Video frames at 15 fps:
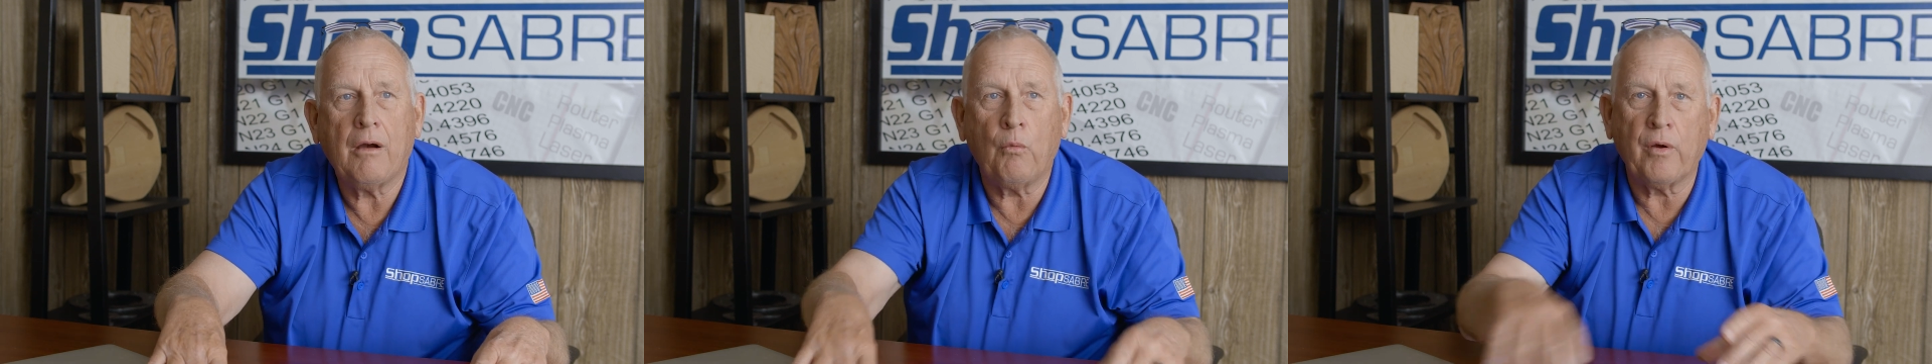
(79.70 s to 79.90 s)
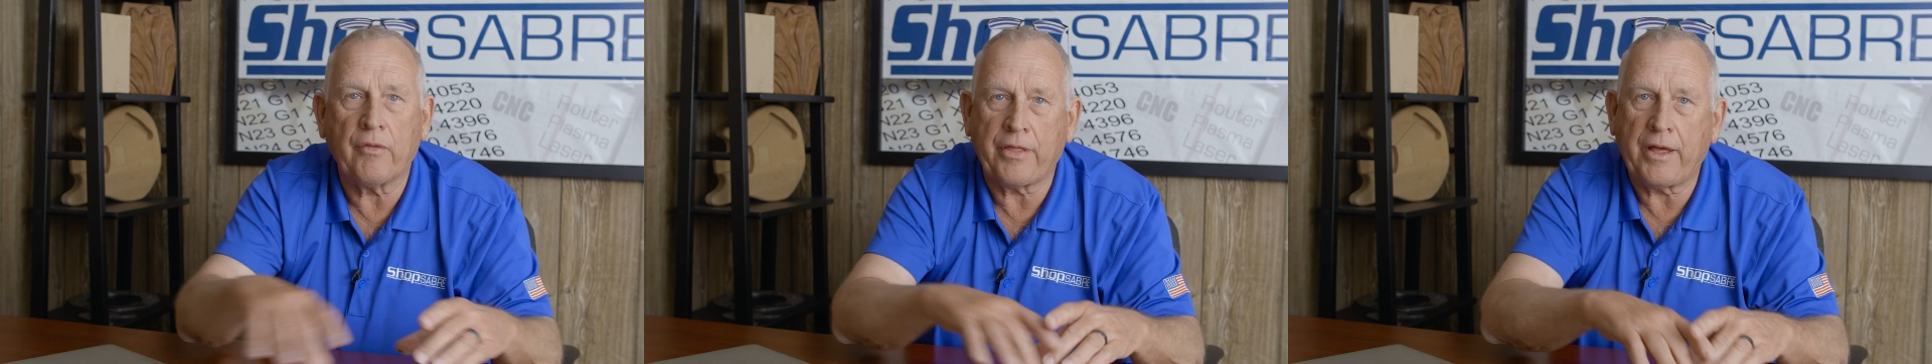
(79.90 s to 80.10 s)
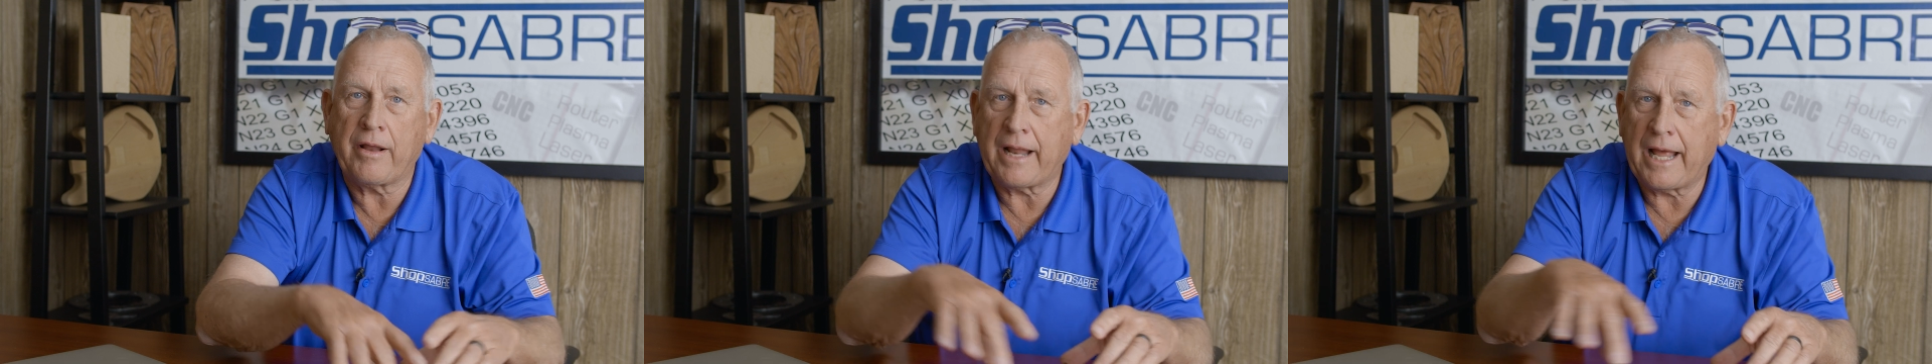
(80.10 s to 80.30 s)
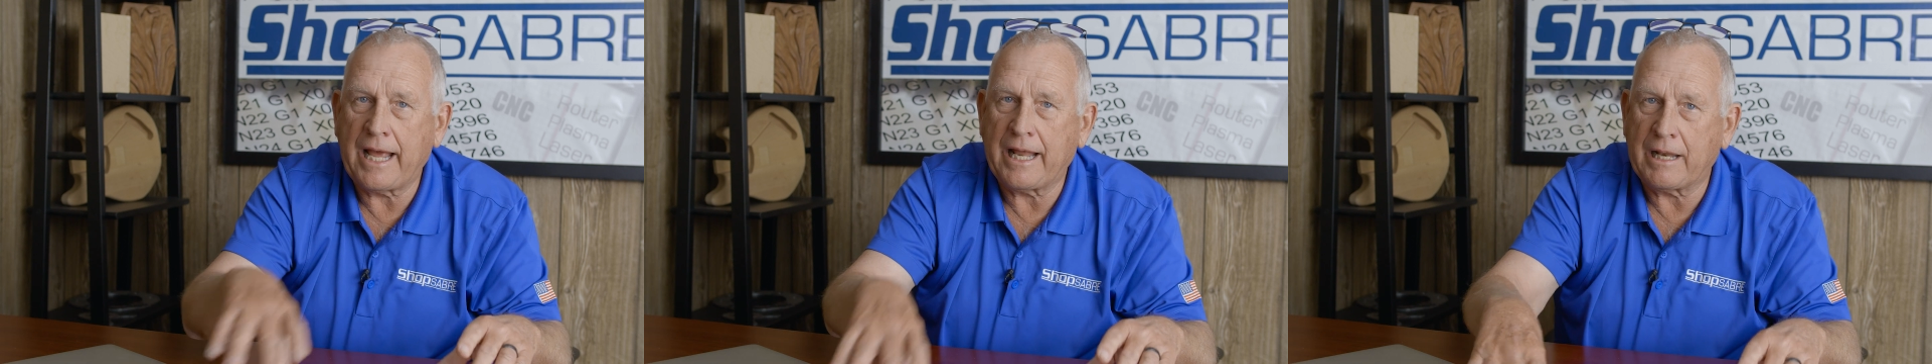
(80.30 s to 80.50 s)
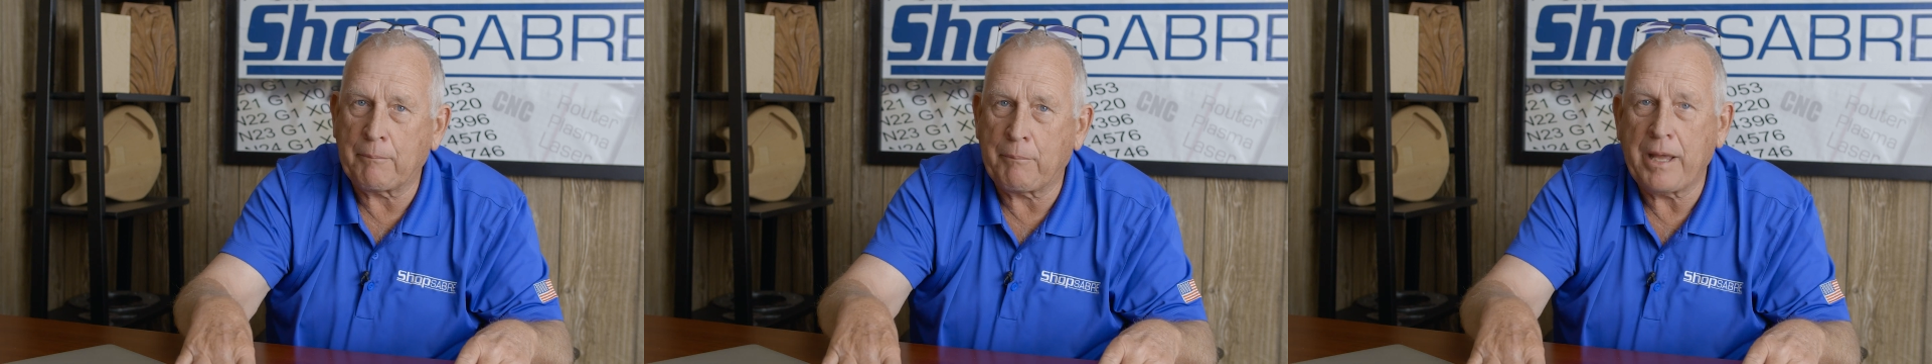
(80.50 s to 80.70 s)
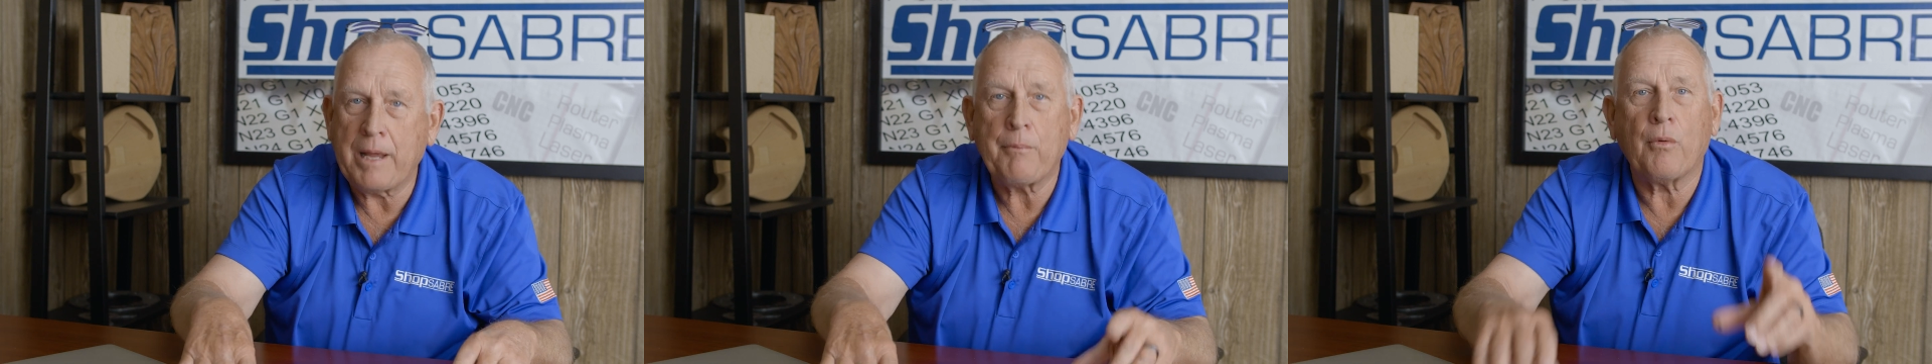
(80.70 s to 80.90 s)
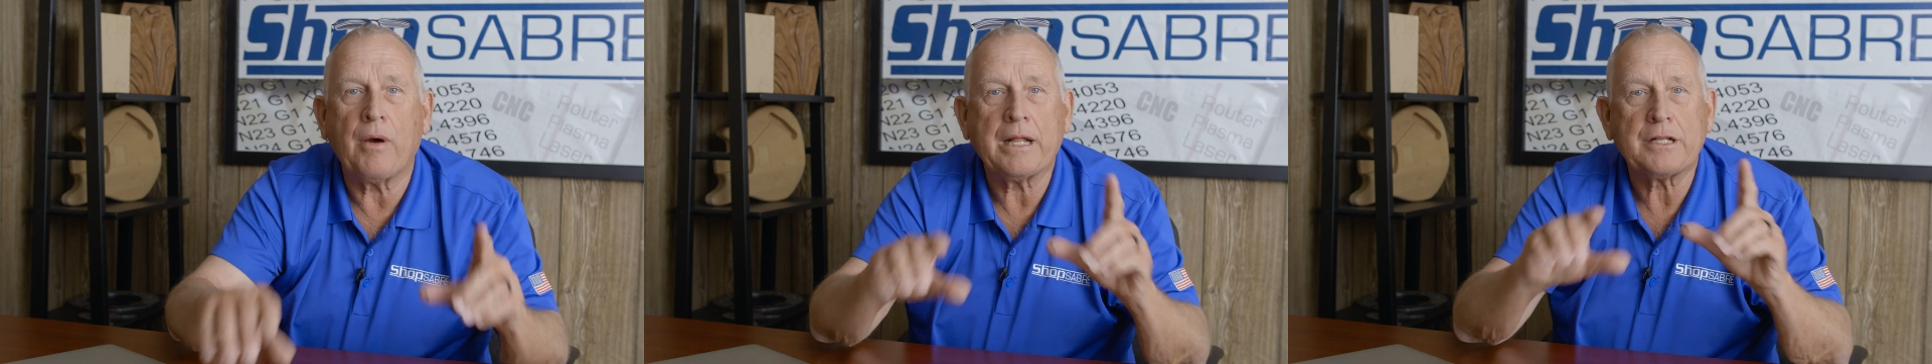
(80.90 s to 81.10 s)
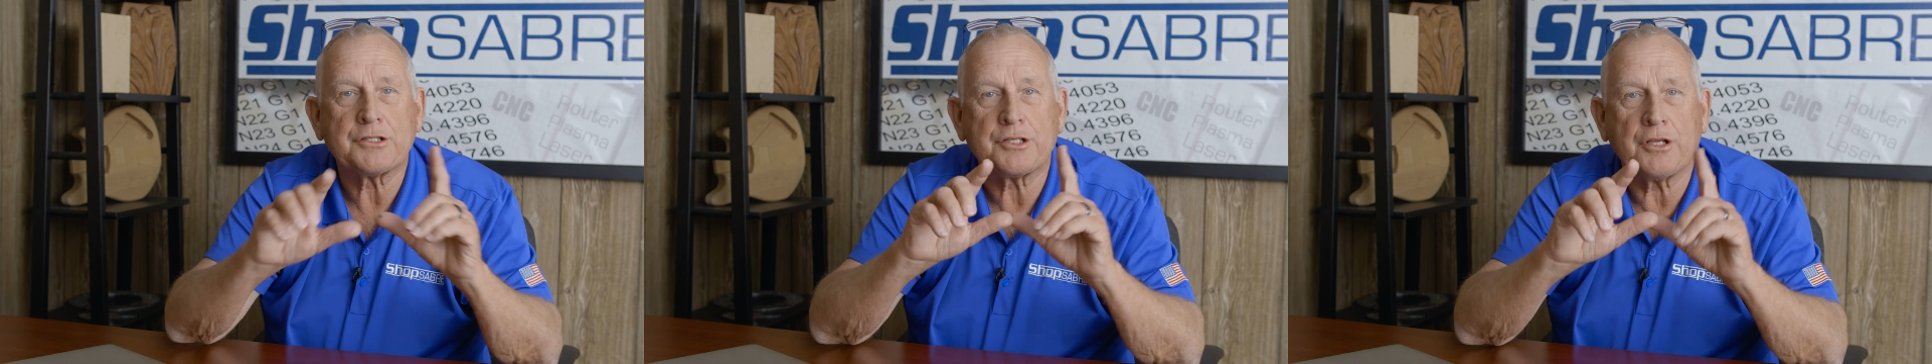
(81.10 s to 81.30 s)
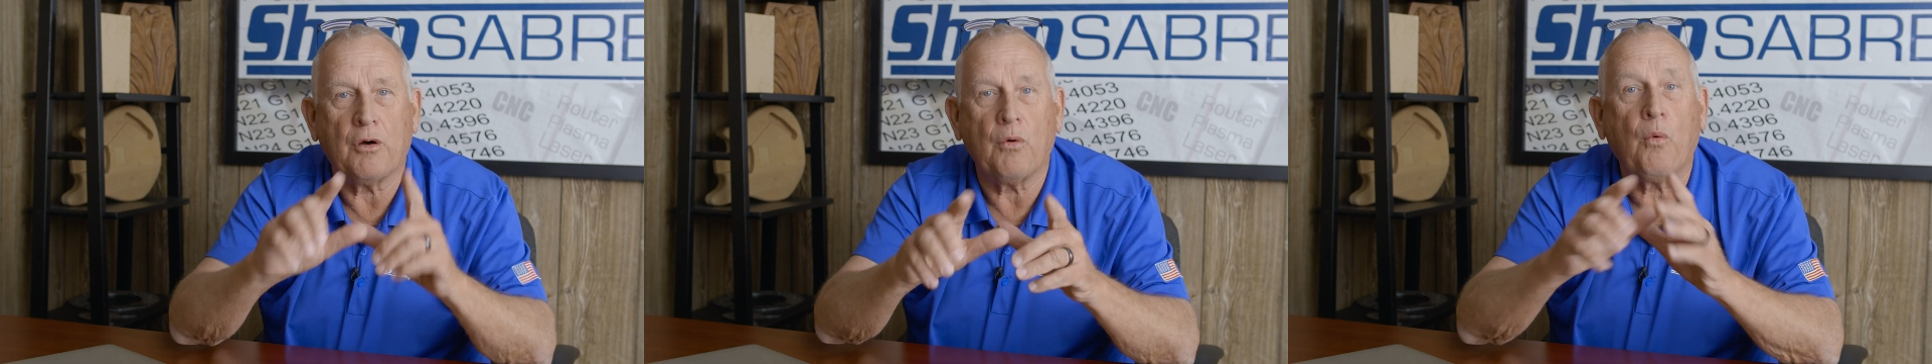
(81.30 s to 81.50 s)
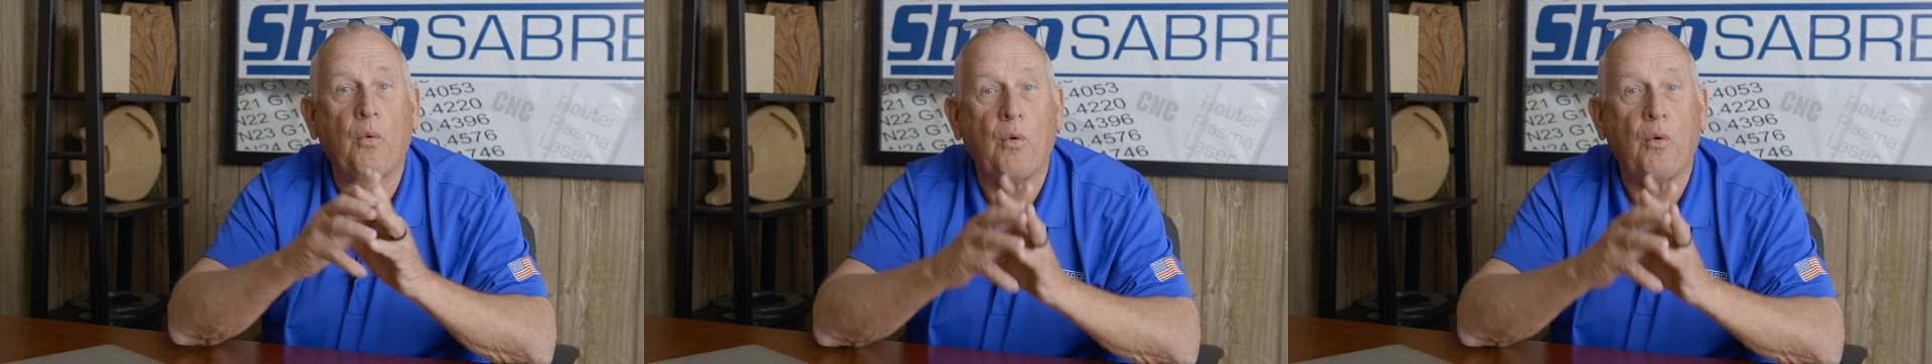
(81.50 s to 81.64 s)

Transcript: without adding people. And so